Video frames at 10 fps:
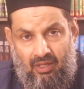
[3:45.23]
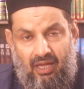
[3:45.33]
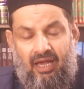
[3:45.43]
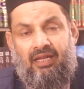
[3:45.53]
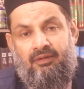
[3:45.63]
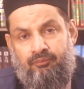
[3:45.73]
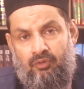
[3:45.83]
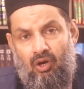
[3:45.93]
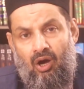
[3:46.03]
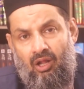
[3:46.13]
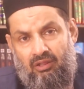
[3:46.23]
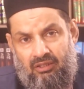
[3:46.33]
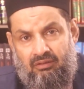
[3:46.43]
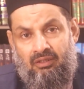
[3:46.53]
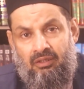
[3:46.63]
and all
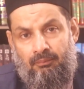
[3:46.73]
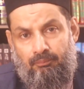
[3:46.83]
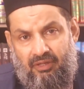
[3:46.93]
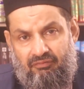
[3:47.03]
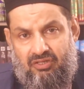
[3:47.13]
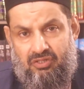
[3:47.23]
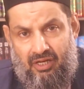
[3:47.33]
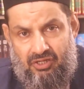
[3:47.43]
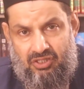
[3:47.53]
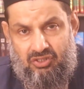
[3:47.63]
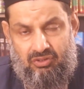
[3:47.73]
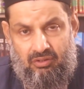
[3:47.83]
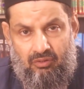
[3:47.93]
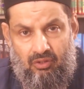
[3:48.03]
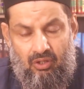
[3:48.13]
the previous nations
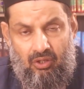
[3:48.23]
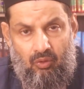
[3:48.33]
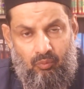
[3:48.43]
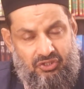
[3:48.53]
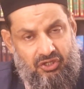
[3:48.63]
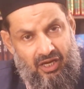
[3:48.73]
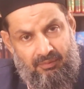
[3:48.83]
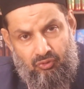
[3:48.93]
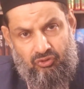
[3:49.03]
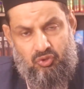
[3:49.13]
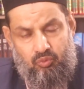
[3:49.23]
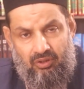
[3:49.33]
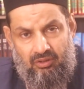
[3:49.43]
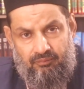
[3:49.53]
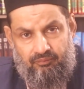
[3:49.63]
which came to this
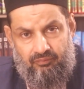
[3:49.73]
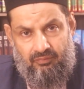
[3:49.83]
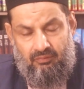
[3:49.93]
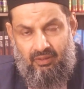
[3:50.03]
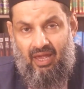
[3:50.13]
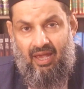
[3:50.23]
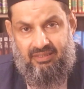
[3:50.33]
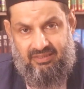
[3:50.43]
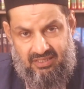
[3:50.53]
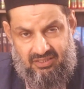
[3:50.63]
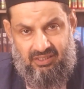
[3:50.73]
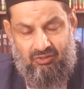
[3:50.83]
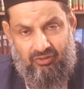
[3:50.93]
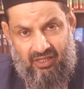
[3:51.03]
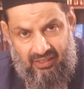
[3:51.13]
world, they existed
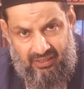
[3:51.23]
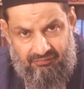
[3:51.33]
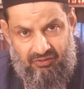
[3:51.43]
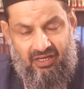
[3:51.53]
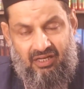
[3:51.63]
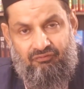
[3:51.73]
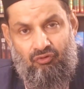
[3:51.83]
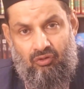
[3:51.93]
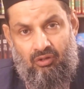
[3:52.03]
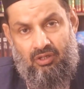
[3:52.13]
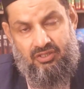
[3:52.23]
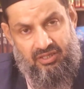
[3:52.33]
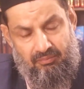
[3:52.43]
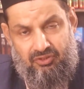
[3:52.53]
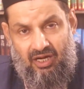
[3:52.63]
or they lived here for
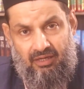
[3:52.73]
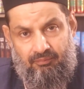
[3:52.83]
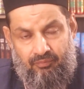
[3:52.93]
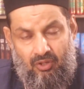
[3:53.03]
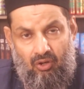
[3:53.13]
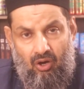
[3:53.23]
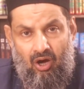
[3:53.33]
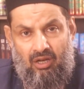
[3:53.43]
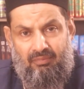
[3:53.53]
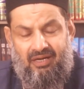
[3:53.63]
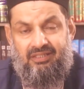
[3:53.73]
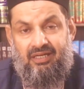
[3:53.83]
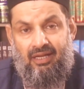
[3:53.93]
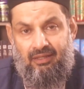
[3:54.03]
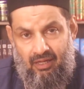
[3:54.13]
some time. Almighty
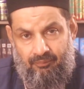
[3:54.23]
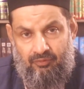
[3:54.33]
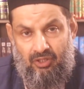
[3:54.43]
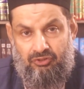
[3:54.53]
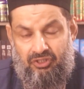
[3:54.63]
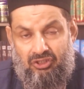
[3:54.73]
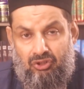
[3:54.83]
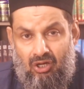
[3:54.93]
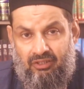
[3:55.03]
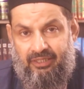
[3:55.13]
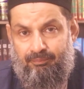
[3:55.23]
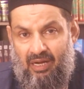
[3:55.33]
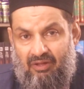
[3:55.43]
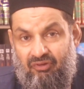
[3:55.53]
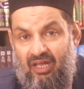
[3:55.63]
Allah did not
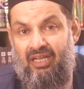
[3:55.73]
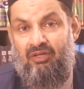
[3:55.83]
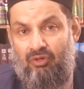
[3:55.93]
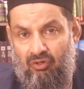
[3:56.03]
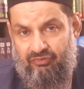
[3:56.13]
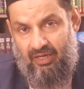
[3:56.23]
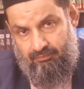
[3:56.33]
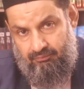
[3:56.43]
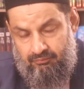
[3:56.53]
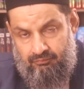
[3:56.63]
deprive any one of them